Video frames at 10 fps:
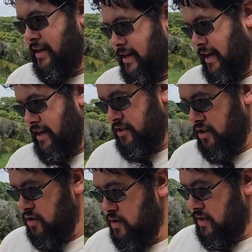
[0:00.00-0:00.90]
Okay,
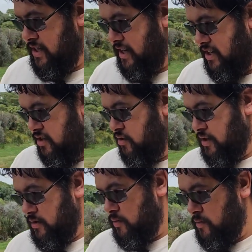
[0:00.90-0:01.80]
so taking a look
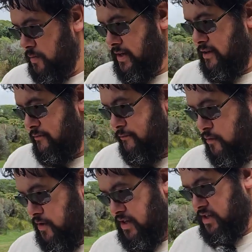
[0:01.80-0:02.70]
at what we get
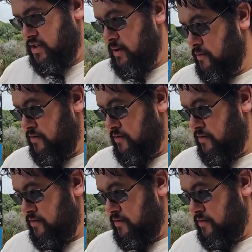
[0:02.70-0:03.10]
for the timed